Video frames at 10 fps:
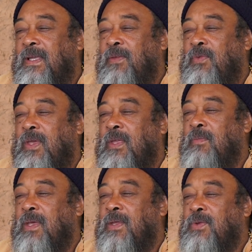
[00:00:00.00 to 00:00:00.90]
If you can
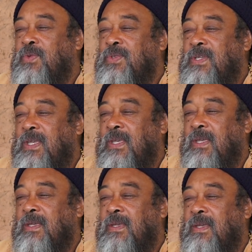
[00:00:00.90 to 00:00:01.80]
begin to
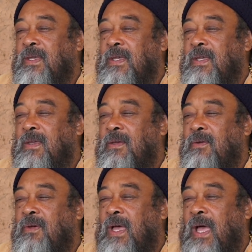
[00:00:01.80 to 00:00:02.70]
see
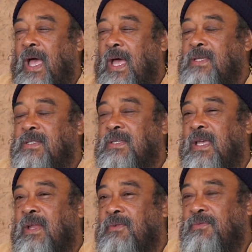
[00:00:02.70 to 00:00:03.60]
as
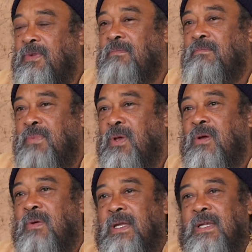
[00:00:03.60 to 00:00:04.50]
and from pure
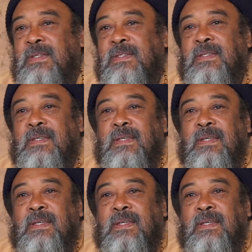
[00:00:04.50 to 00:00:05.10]
awareness.